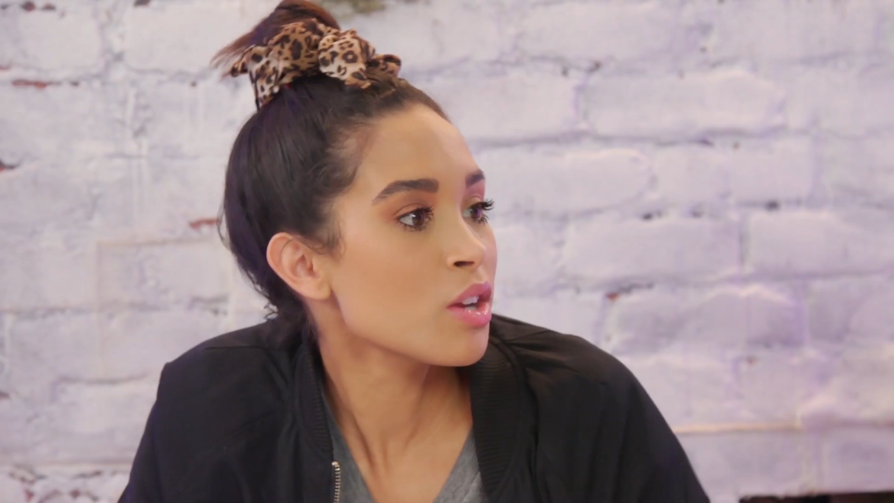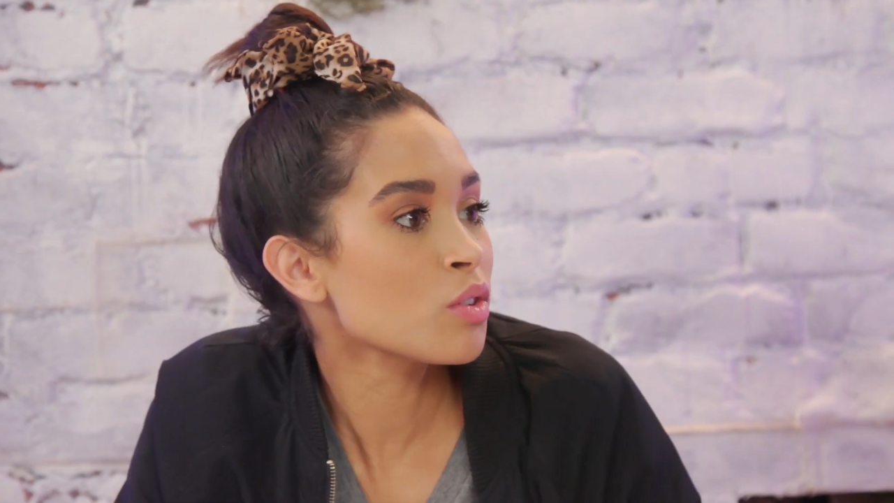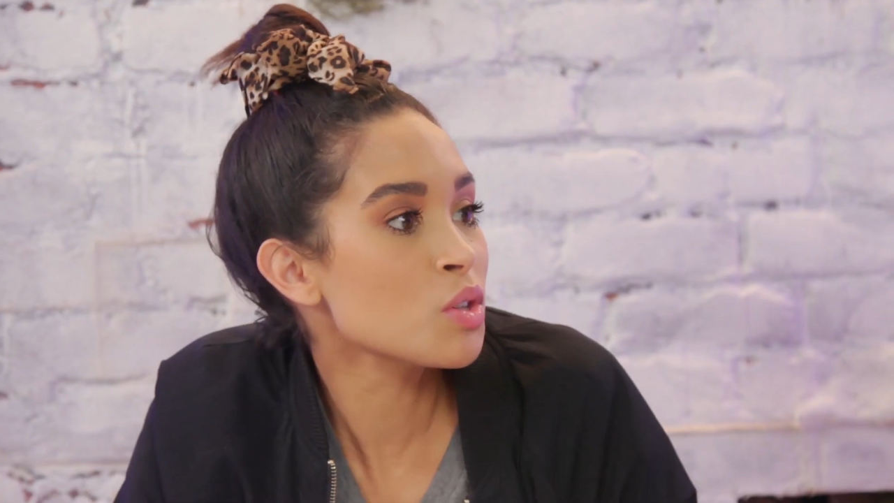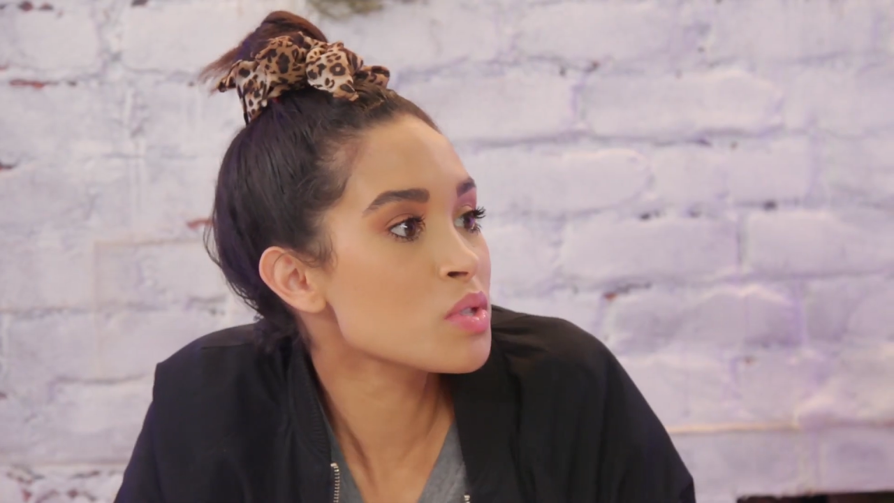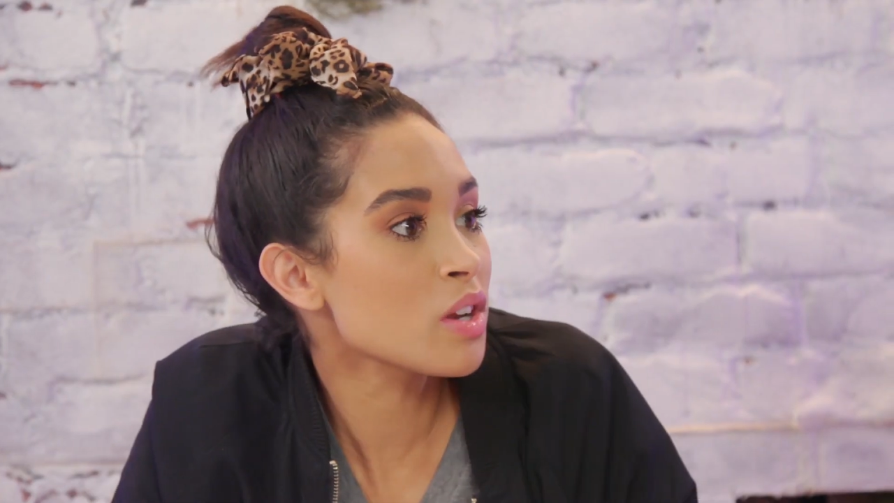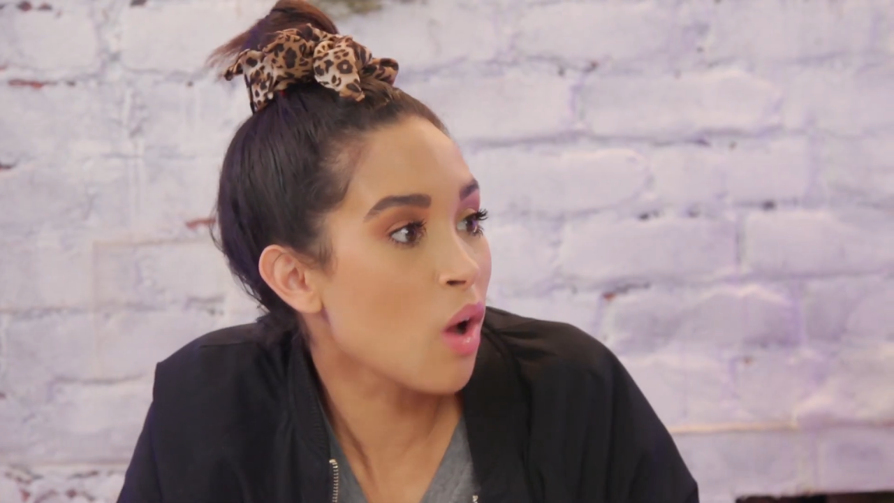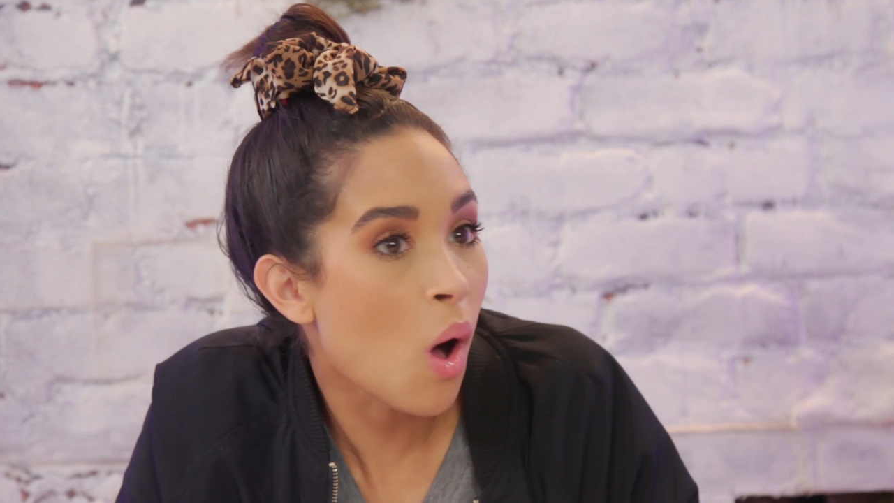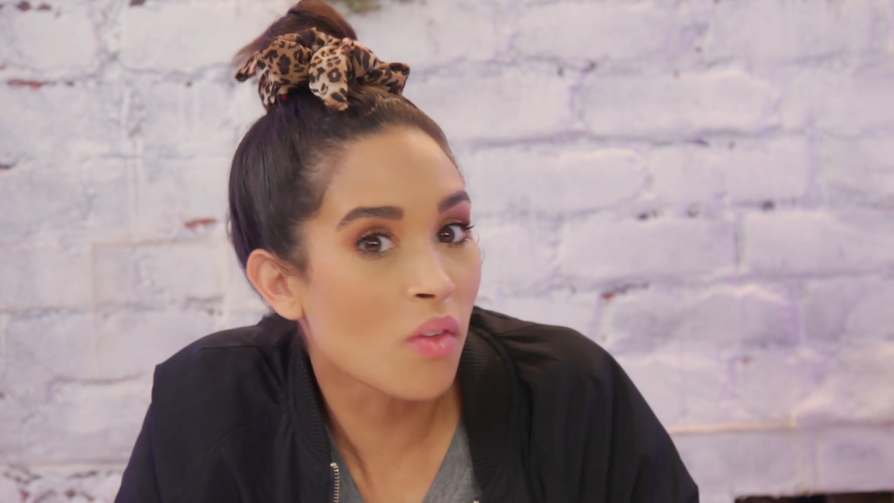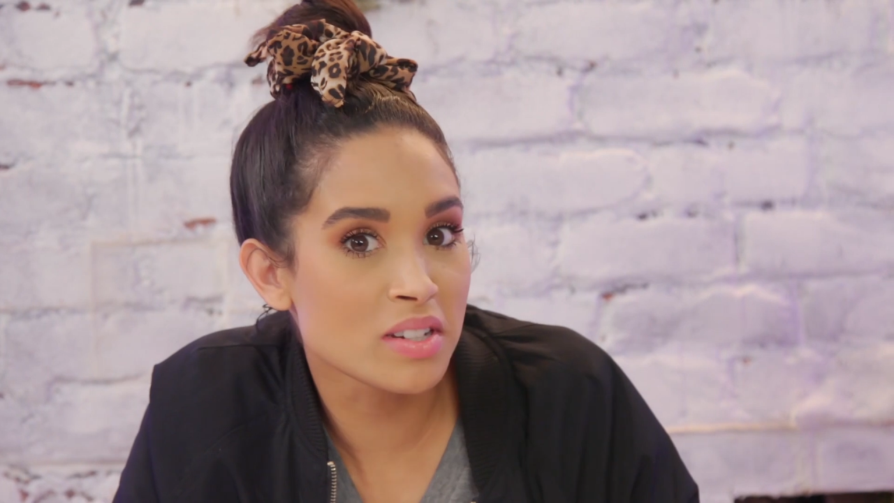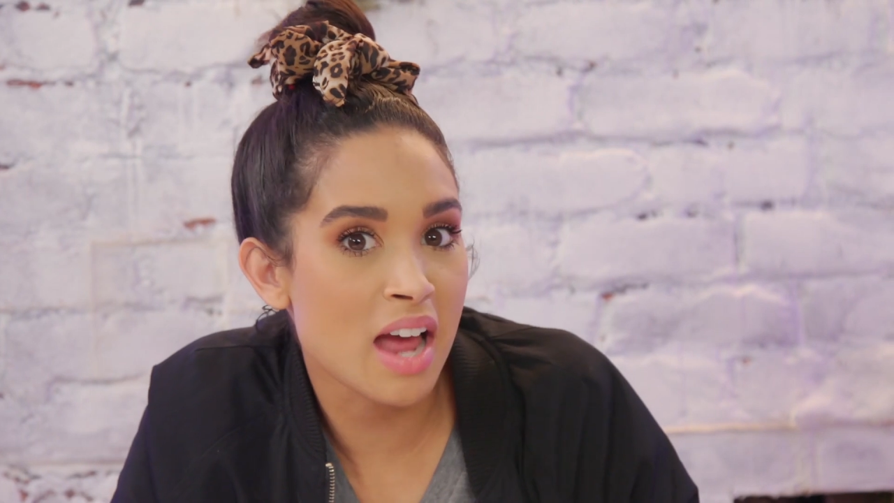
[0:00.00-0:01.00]
you don't use it
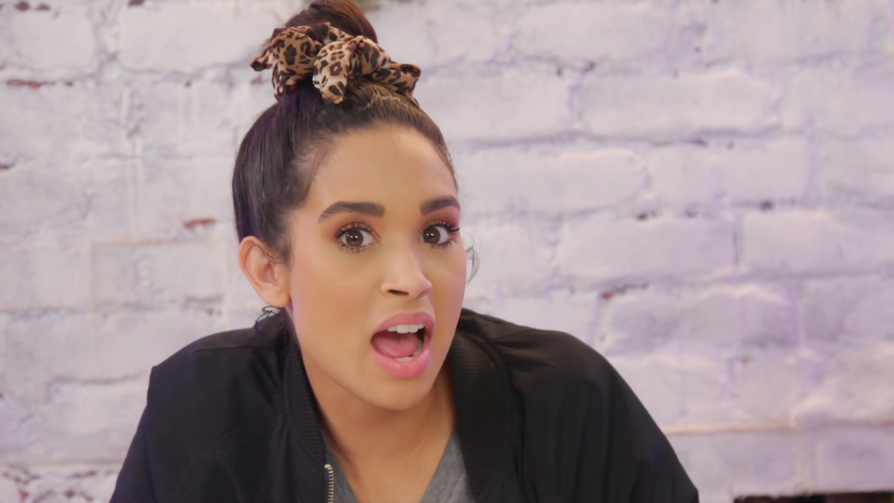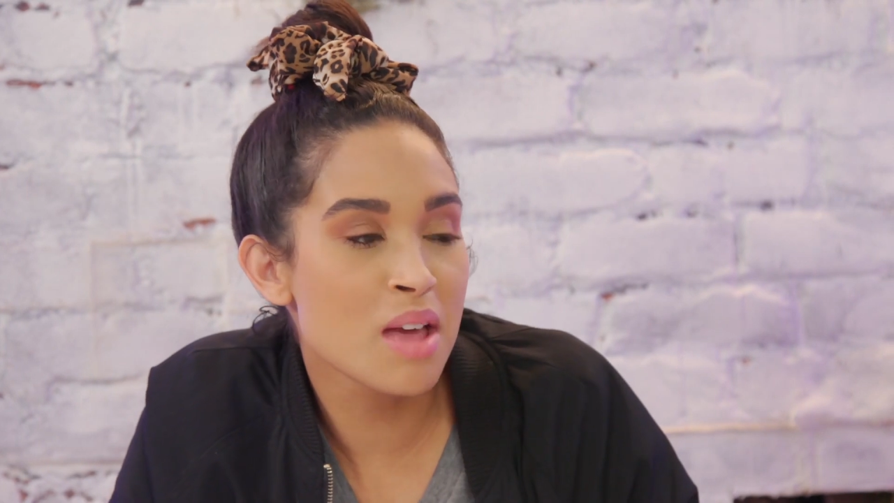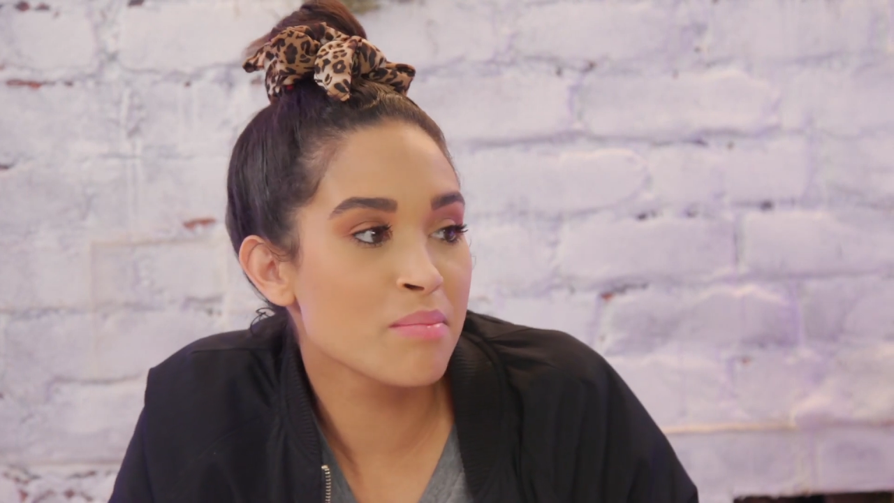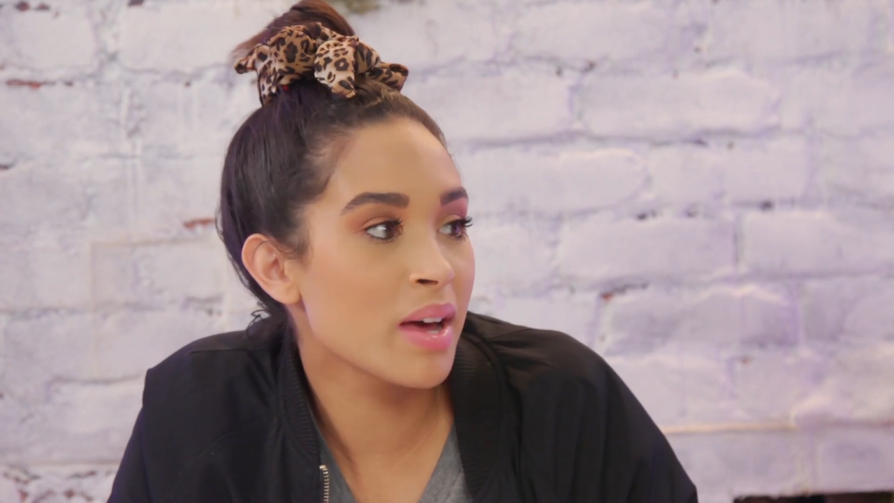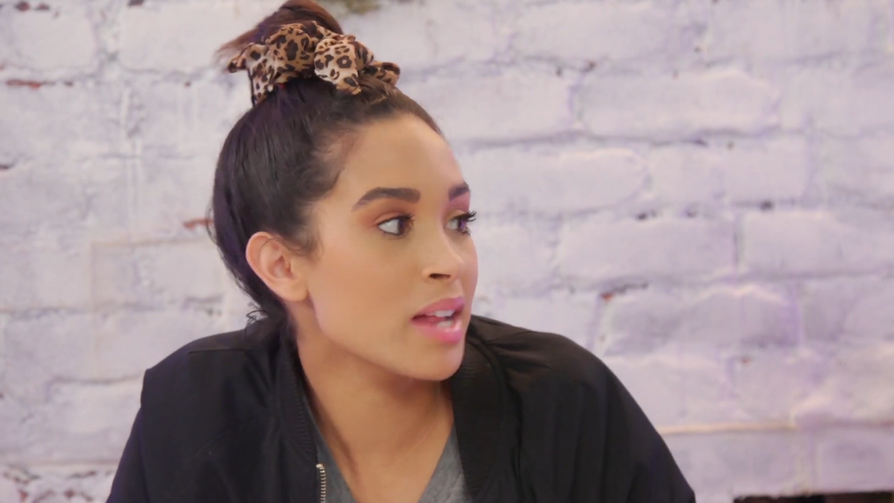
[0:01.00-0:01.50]
all the time, yeah.